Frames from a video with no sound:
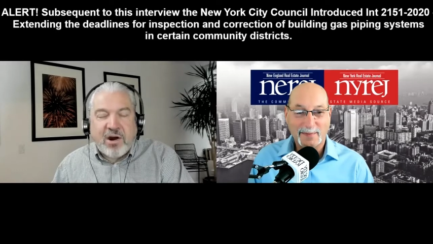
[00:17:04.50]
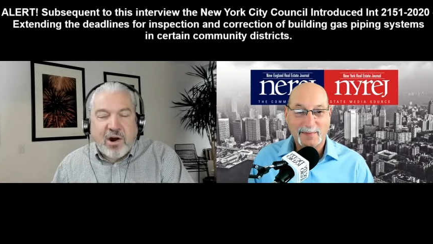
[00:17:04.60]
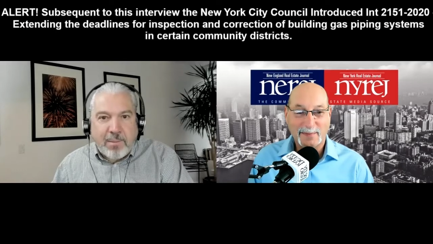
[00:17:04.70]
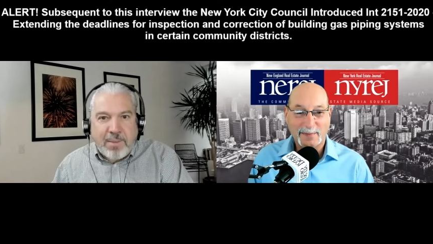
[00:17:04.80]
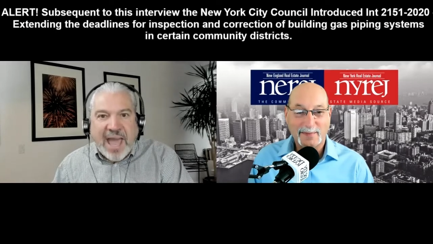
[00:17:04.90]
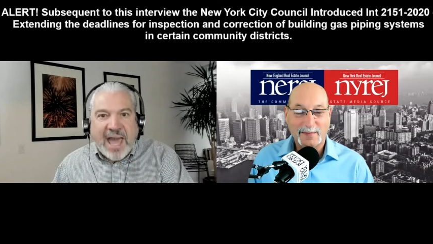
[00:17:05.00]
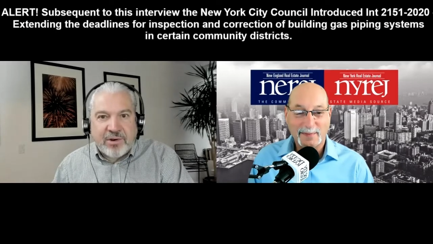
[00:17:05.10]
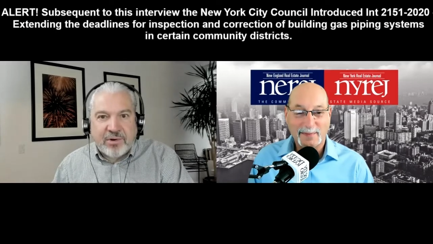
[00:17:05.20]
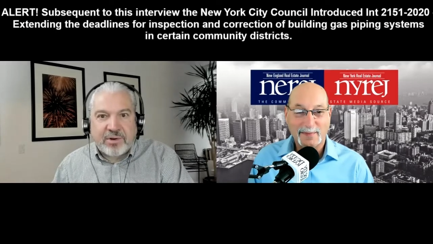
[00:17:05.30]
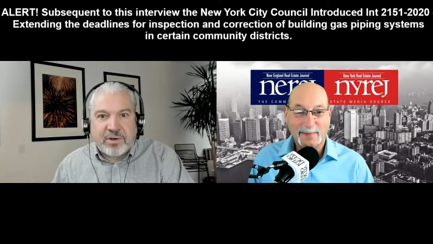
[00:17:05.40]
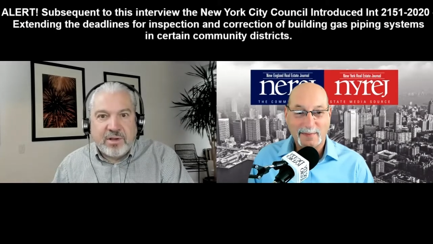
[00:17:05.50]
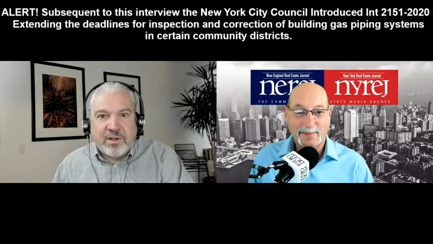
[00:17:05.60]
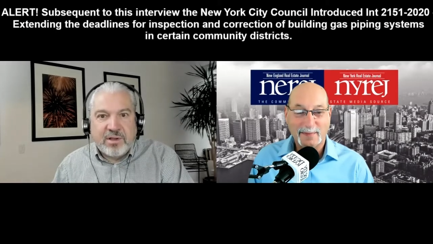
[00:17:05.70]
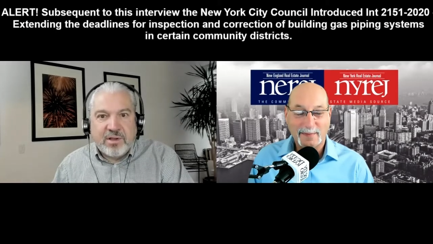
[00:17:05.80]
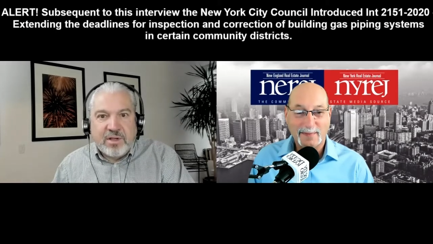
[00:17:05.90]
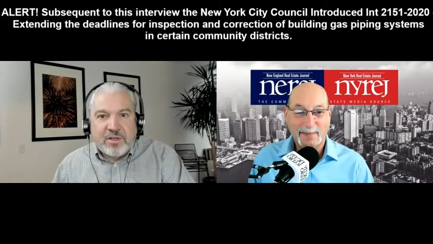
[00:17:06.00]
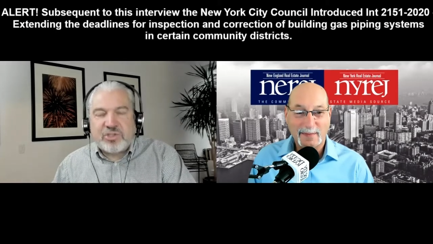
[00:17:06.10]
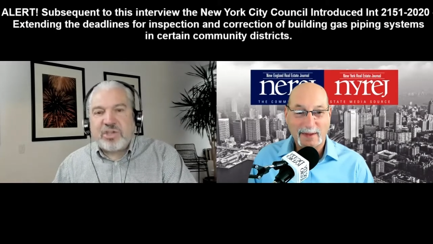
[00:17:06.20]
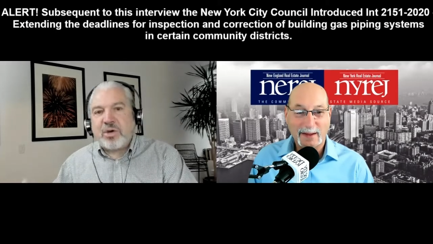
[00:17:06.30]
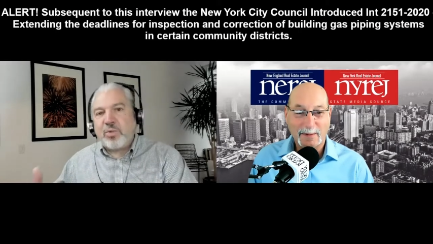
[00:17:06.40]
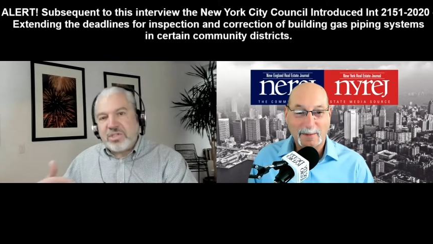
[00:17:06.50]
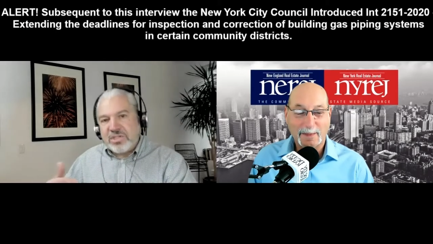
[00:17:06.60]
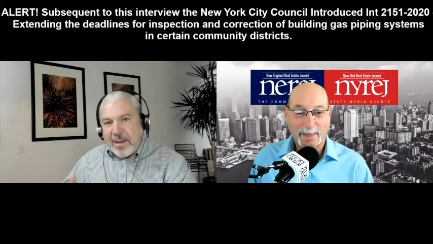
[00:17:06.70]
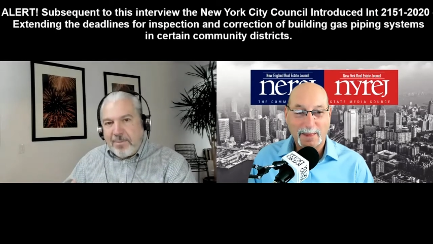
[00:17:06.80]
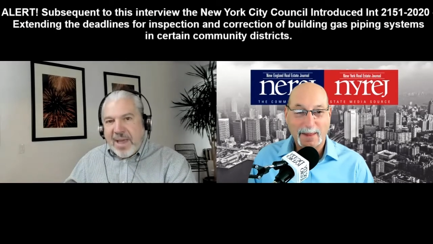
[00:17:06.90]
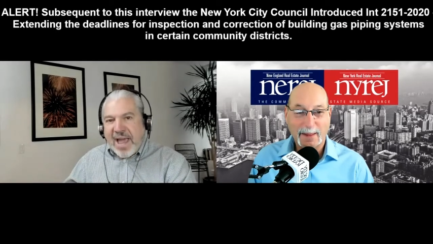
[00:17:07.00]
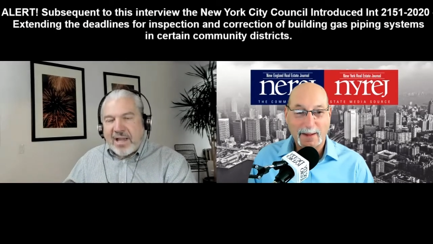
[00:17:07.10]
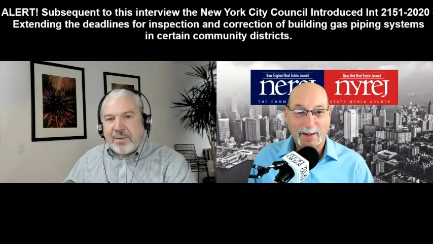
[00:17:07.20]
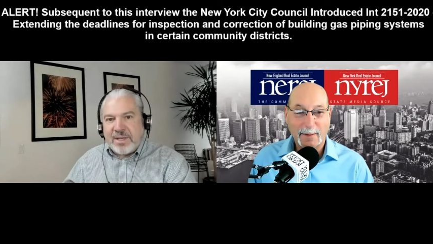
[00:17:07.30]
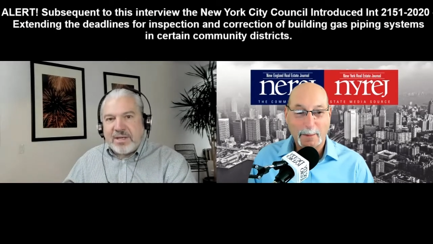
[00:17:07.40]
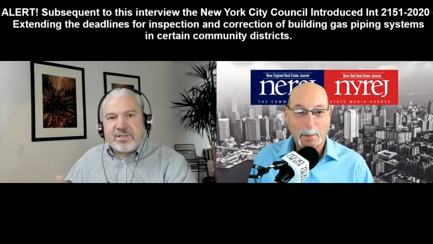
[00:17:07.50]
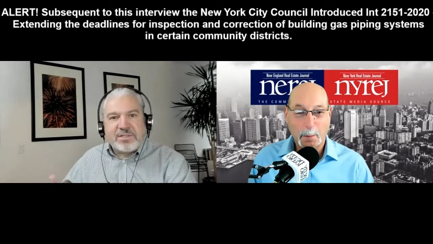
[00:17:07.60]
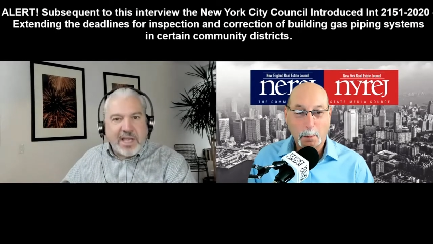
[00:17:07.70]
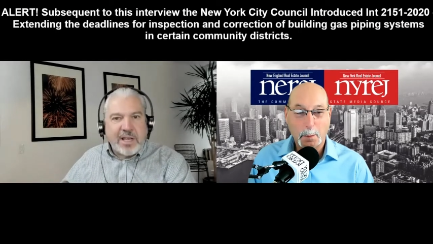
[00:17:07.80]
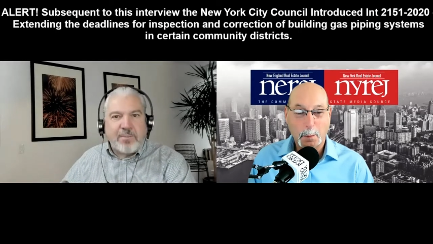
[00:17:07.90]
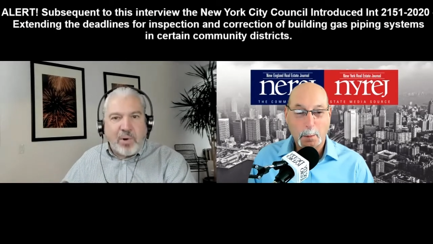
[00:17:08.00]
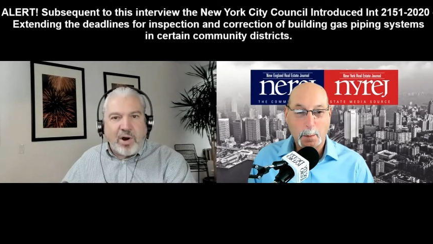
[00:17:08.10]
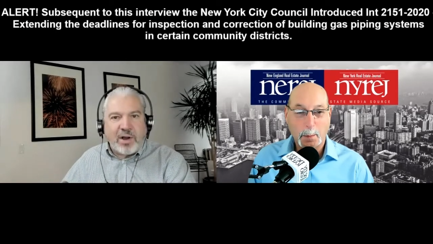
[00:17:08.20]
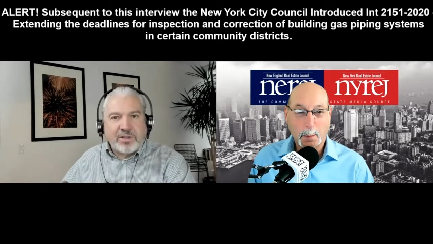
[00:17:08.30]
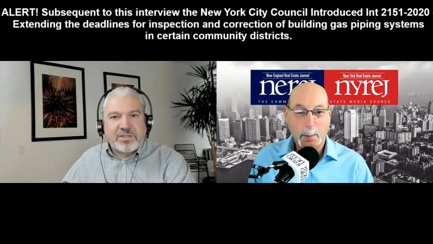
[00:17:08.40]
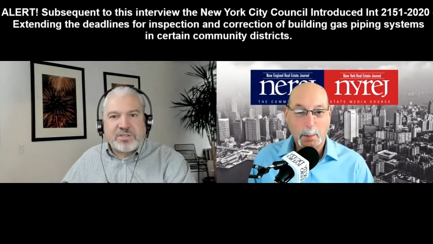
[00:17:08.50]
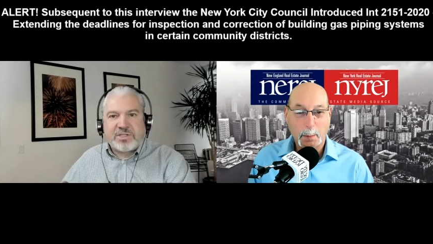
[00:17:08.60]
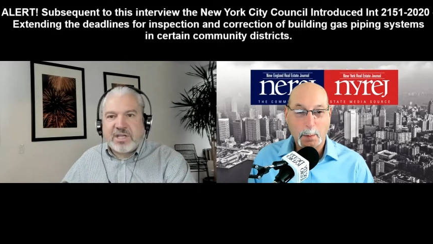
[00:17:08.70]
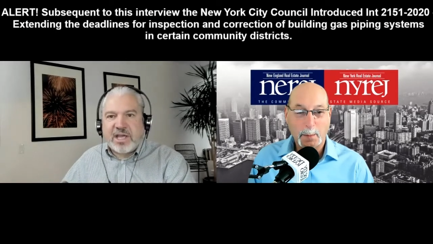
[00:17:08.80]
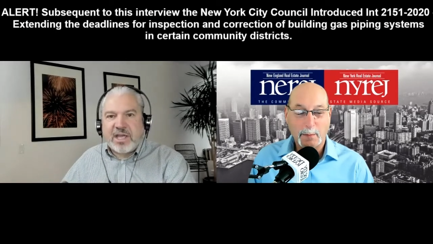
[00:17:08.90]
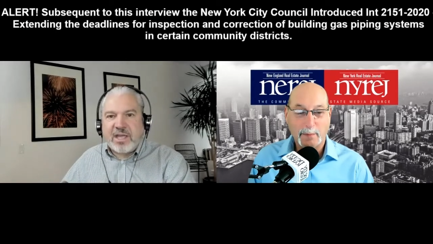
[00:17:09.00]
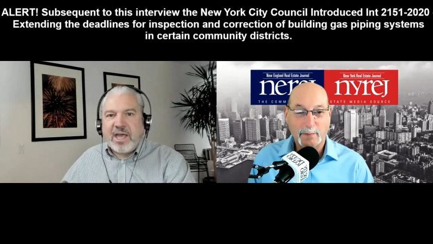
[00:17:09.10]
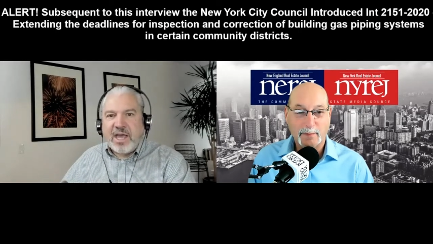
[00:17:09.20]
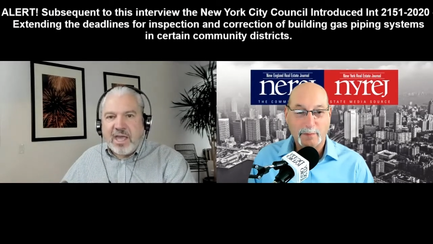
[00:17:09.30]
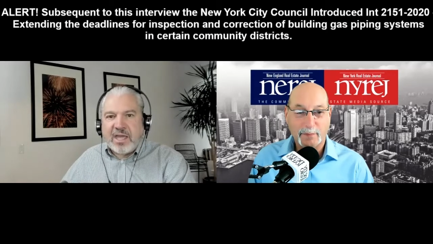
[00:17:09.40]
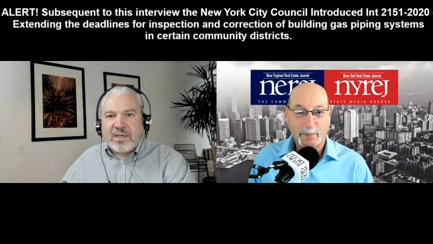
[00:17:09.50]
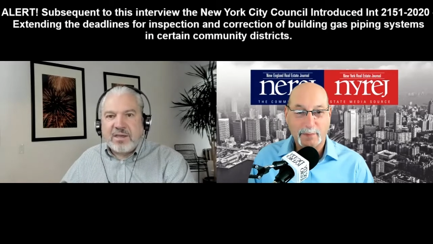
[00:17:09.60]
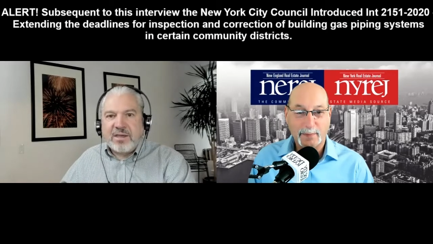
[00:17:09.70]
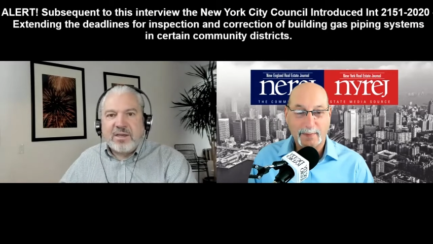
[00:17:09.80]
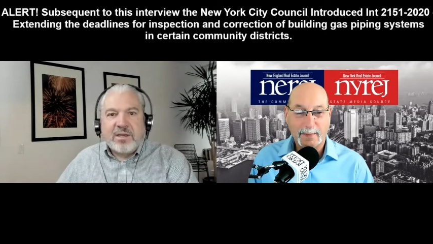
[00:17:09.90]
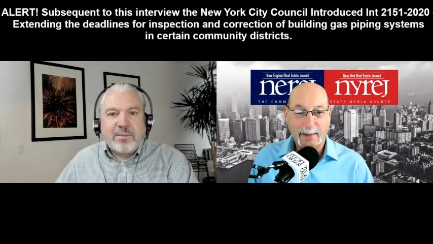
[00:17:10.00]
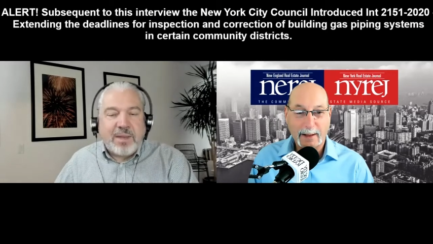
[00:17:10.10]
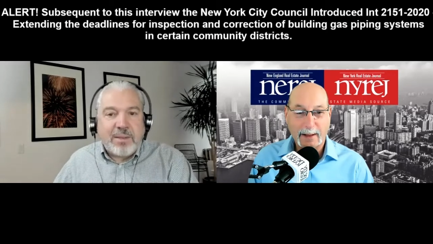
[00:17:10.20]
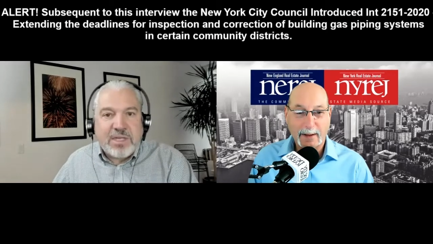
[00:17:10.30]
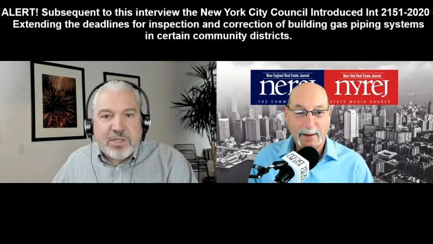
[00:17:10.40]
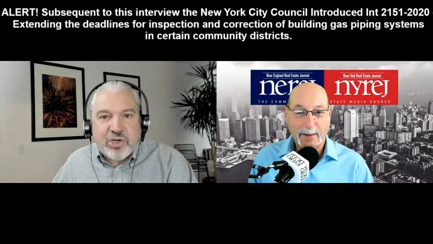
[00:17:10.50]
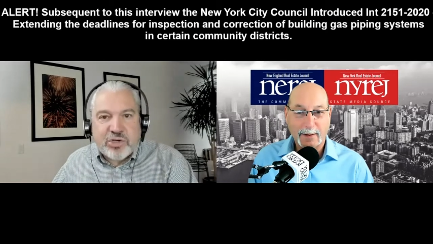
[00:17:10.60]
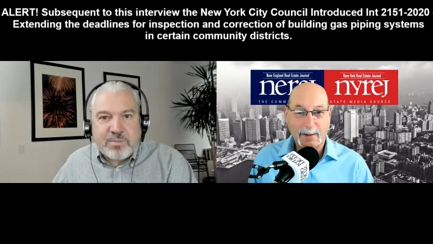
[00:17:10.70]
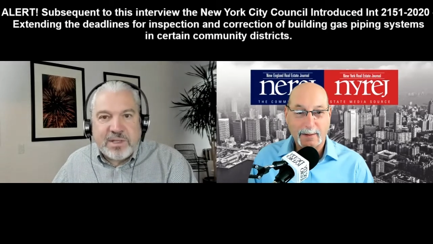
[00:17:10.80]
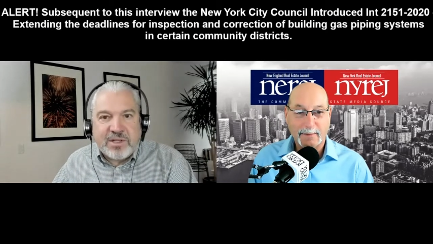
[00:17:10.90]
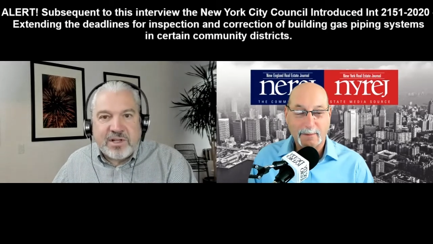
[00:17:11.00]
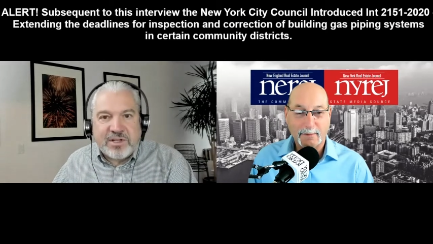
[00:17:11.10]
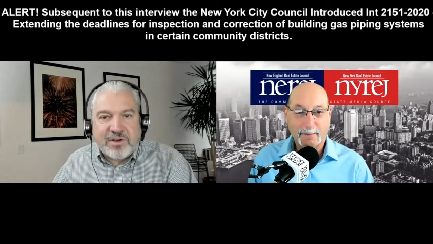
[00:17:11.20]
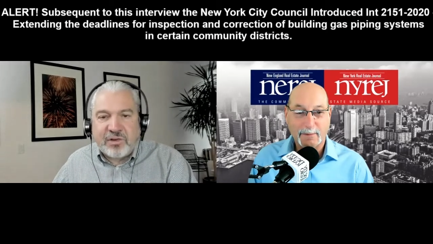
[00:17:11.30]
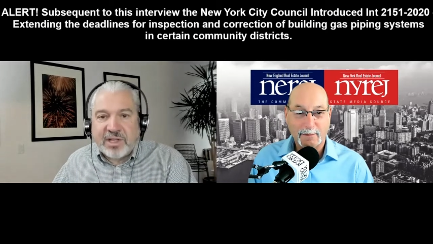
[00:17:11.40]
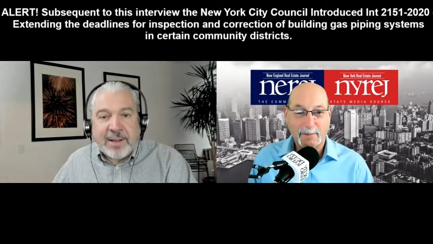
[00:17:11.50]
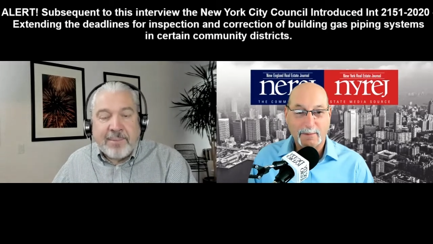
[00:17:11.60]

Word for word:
Speaker 1: our pattern so that we step back a minute and take pause and say, hey, maybe this should be done differently.